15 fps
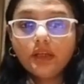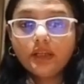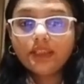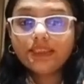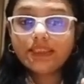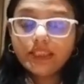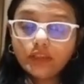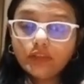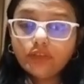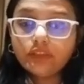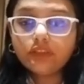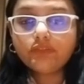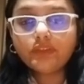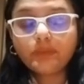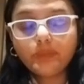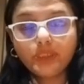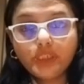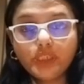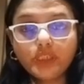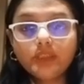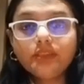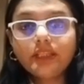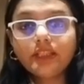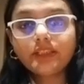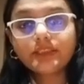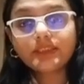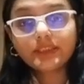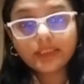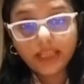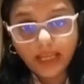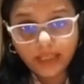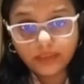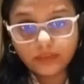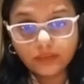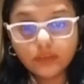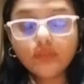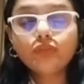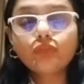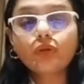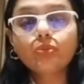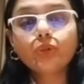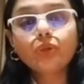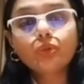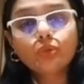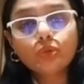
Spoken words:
a set of information that is gathered from a